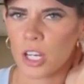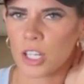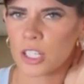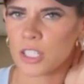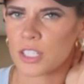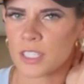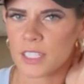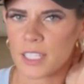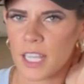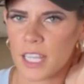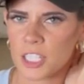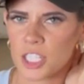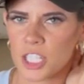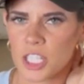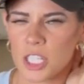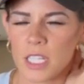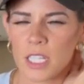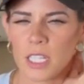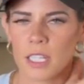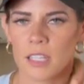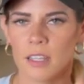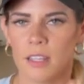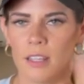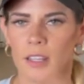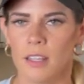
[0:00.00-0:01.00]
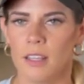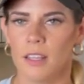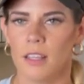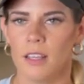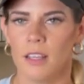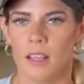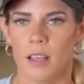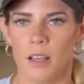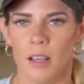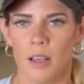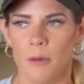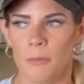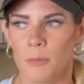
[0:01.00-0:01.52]
or sketchy,
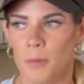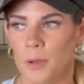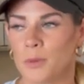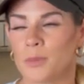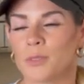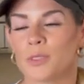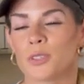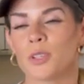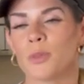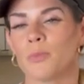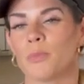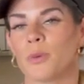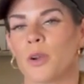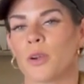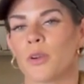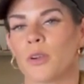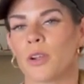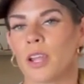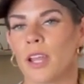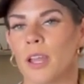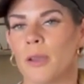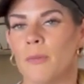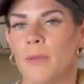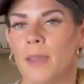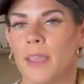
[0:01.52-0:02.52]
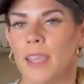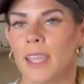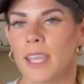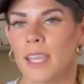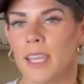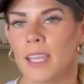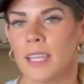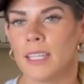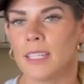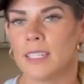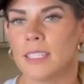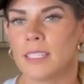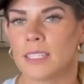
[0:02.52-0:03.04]
but it was a good program.
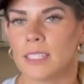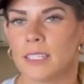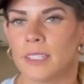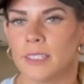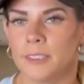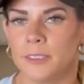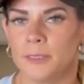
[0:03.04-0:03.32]
And